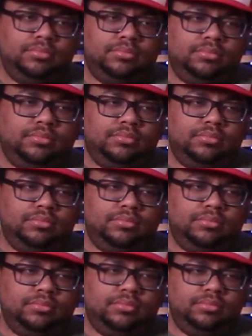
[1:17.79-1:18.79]

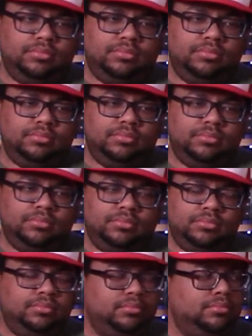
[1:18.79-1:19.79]

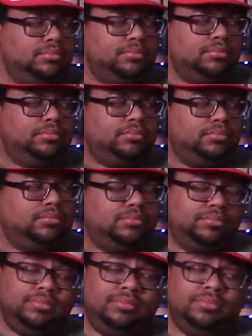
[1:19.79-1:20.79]

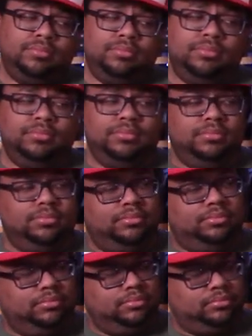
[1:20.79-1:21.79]

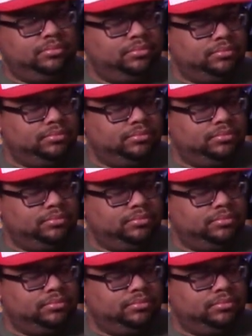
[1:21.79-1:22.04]
(not speaking)